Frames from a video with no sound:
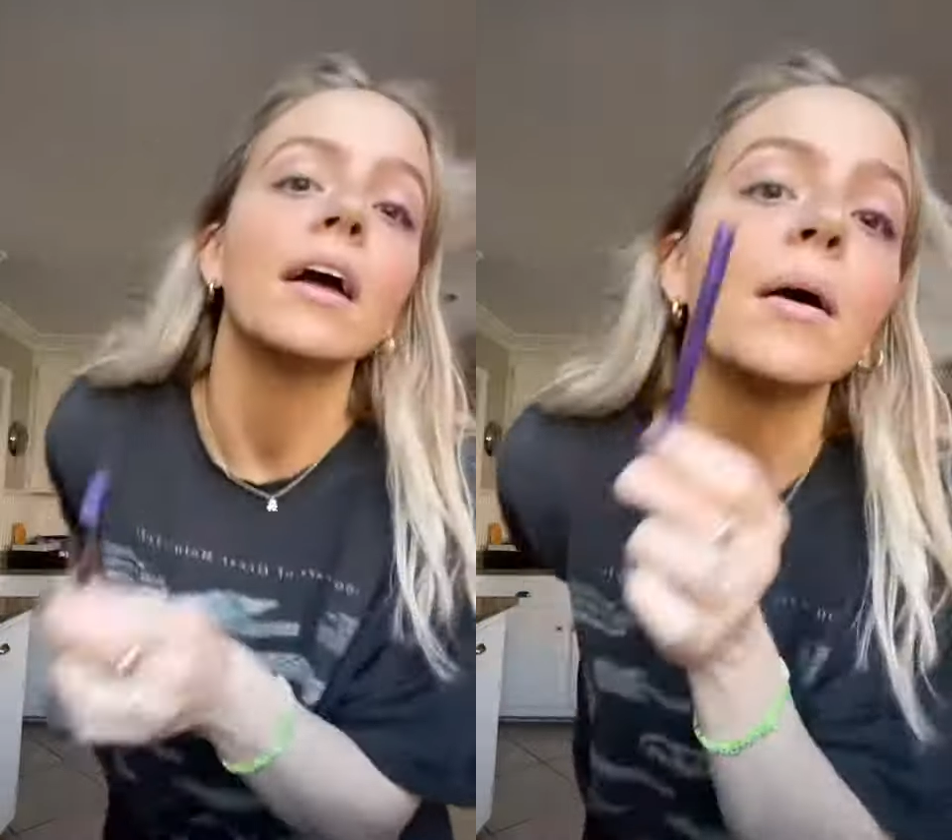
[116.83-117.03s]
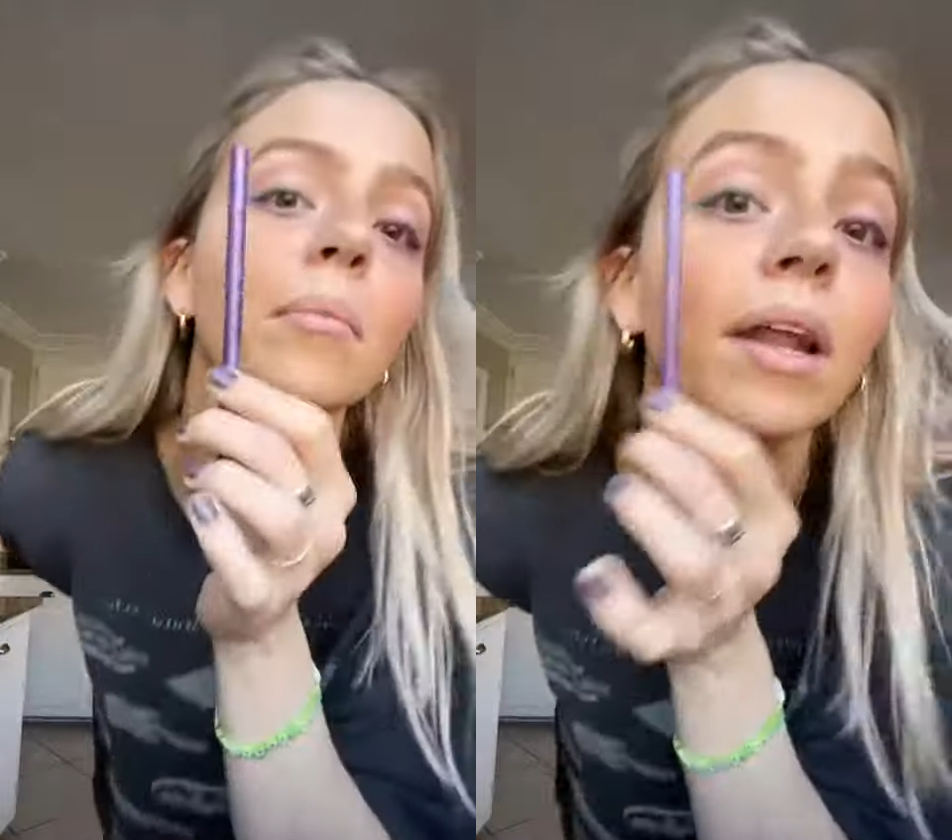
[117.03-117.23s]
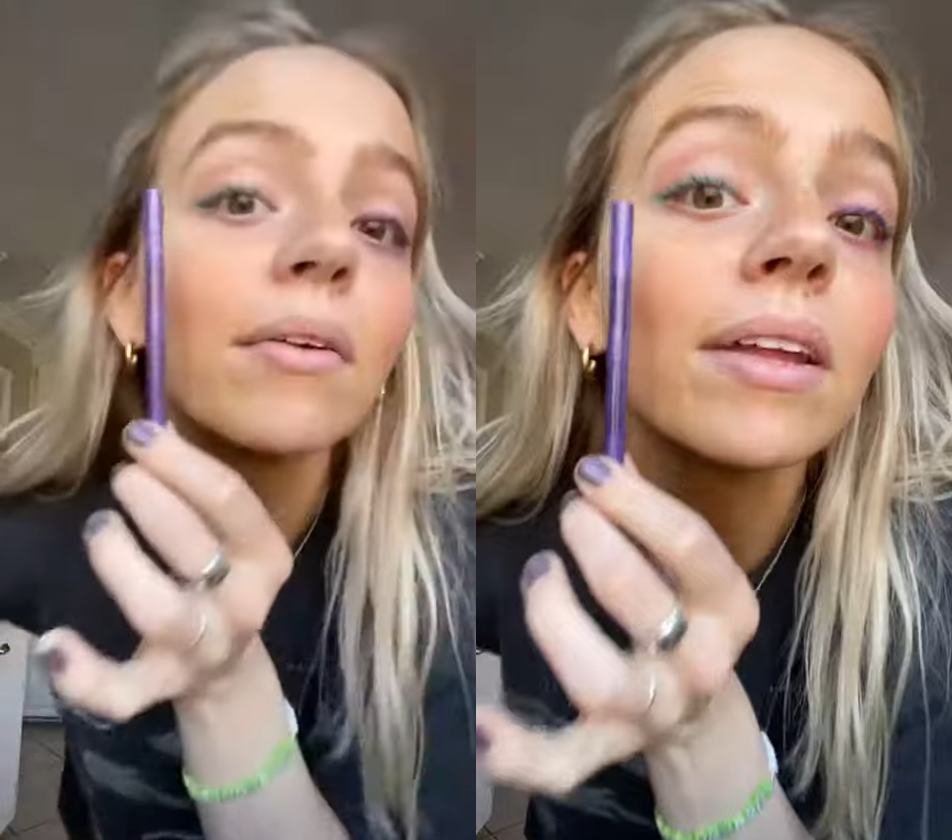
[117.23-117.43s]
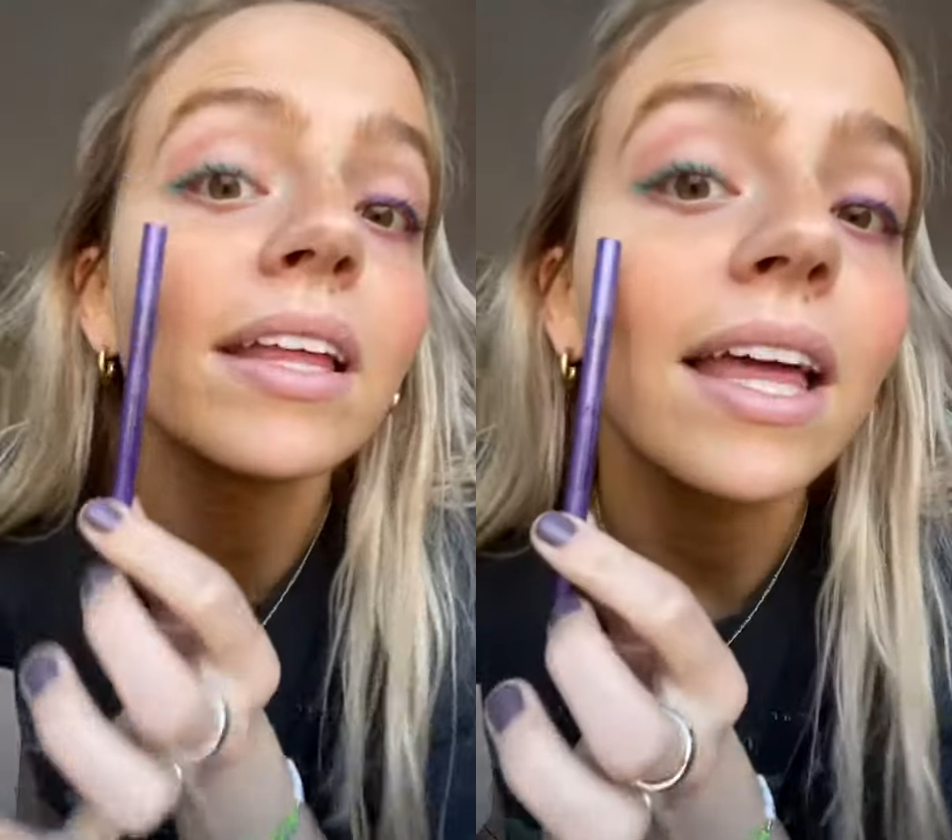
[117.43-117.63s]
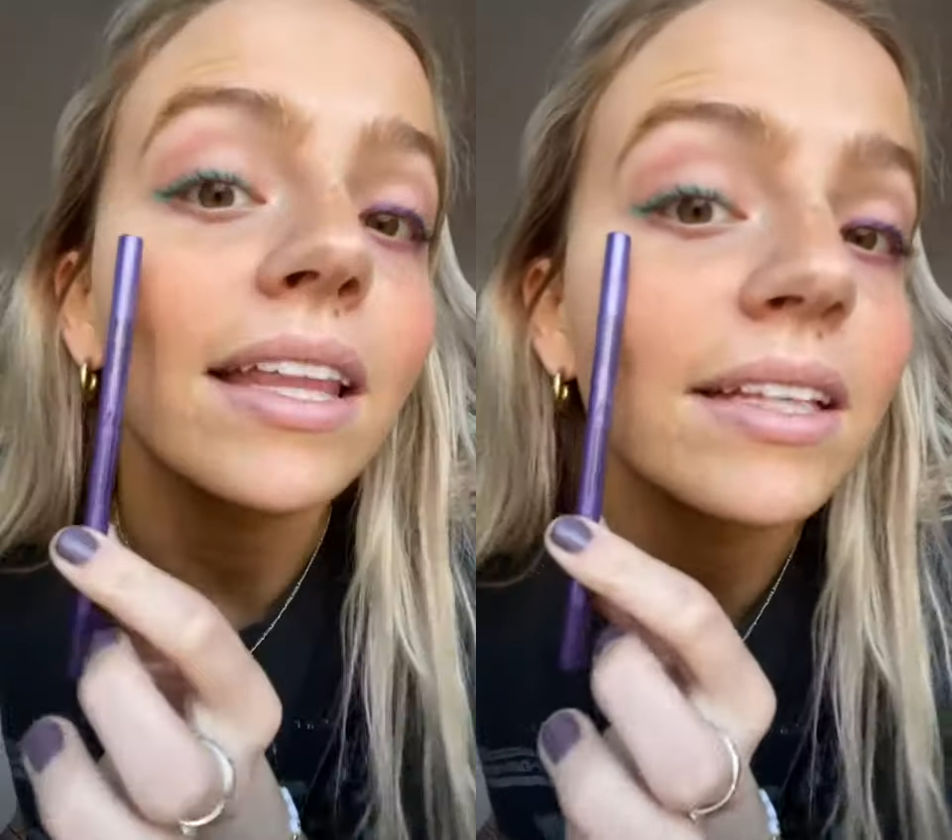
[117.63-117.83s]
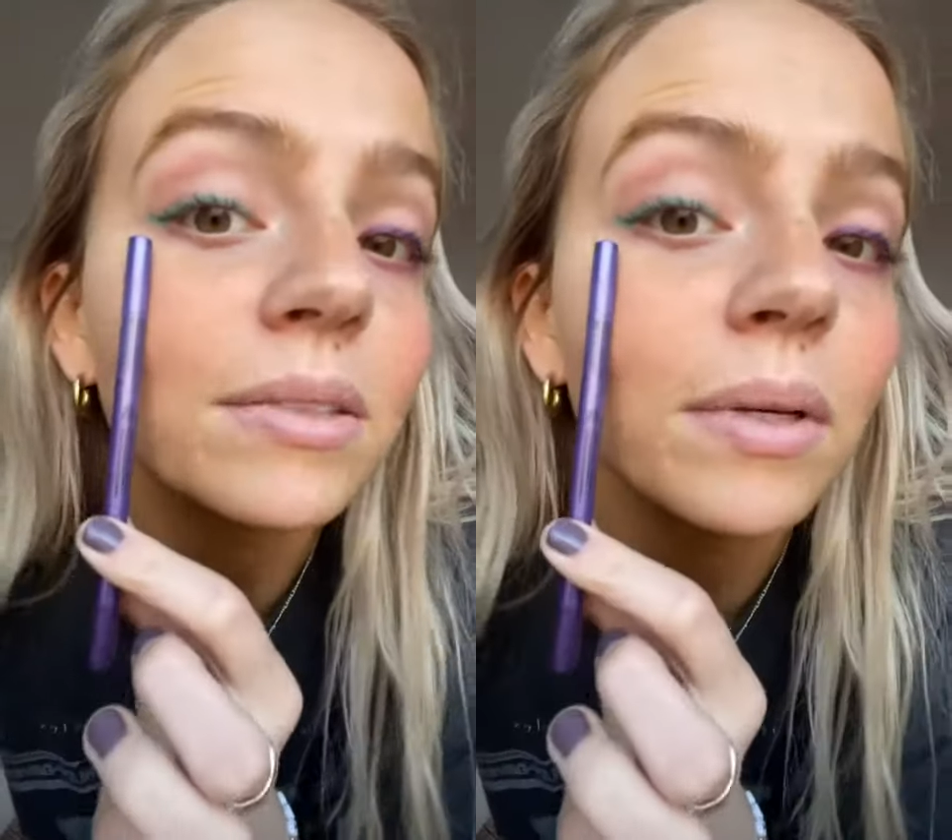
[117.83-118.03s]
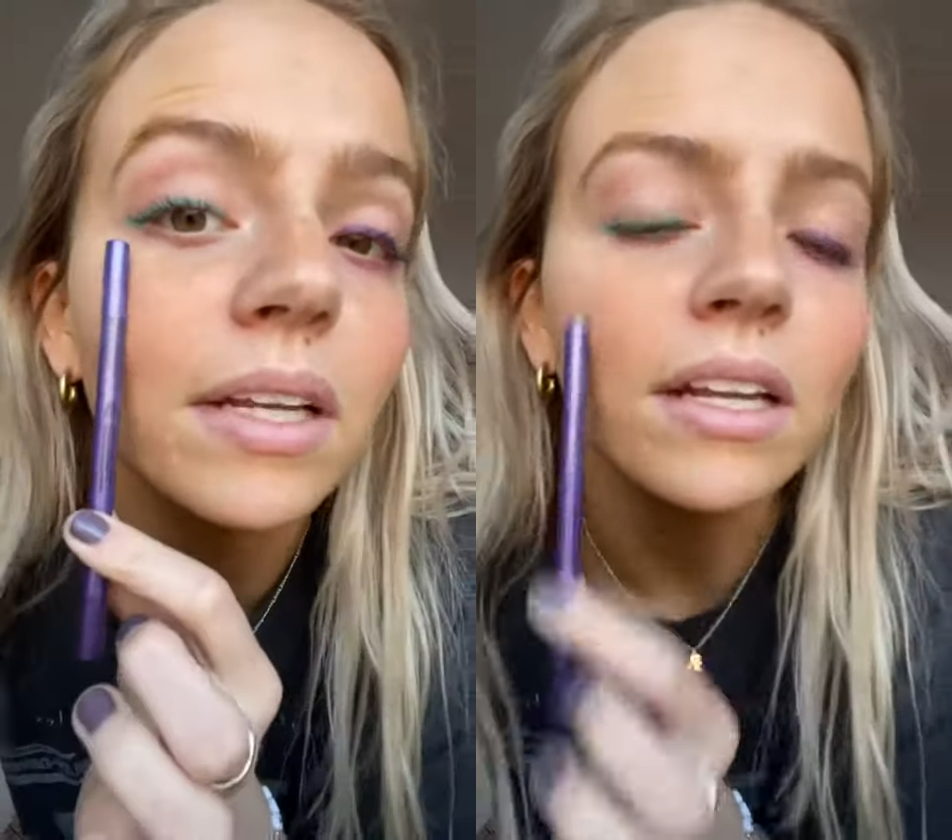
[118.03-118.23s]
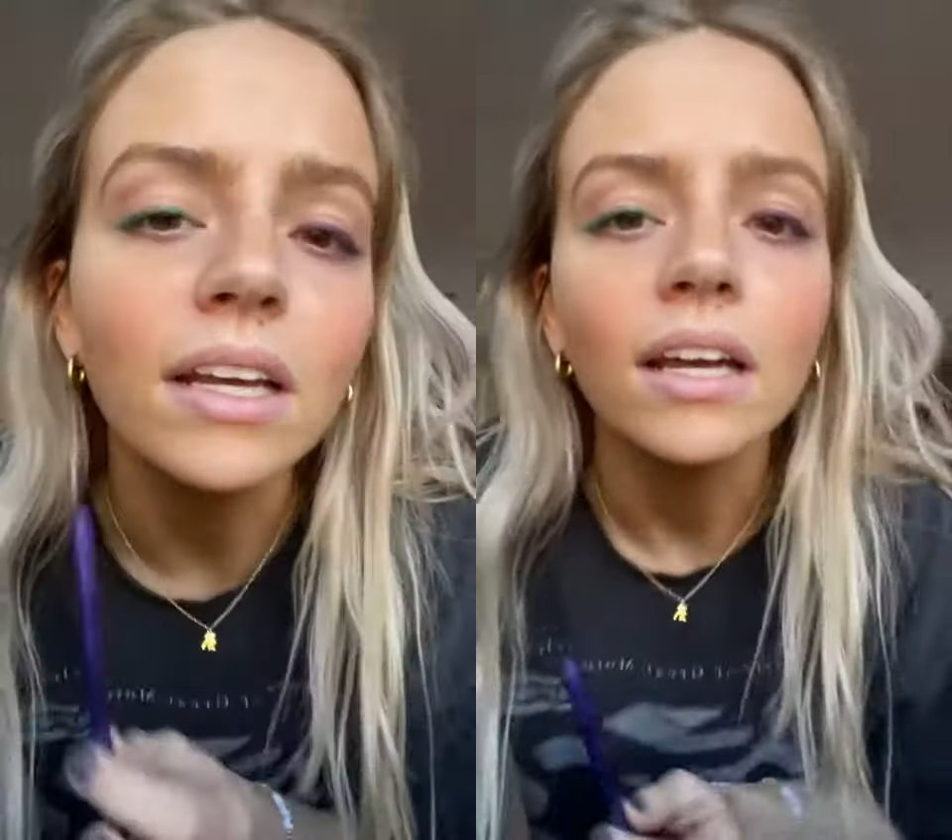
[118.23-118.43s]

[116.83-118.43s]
but I really like this one.